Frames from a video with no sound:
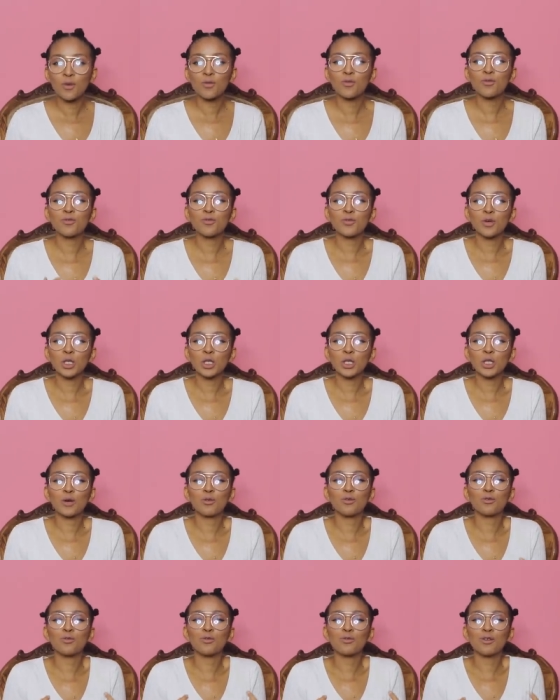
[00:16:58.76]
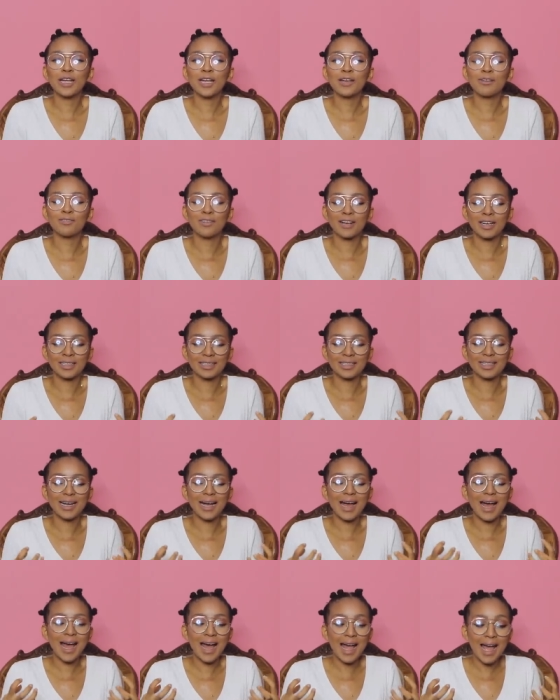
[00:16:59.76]
full of flavor and
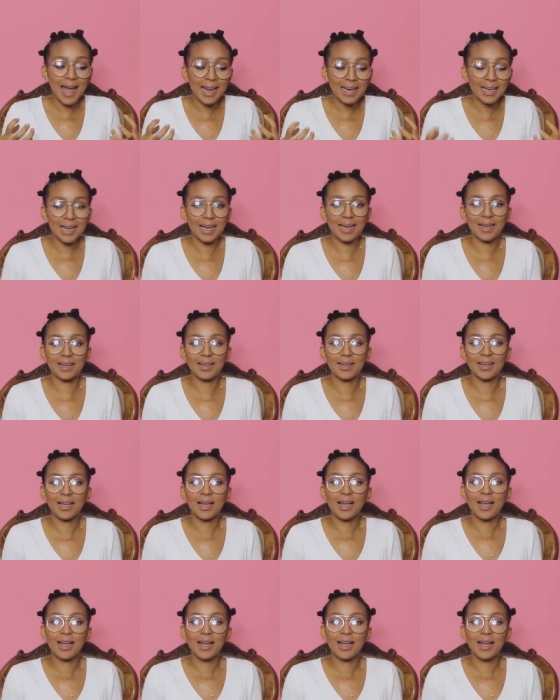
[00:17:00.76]
color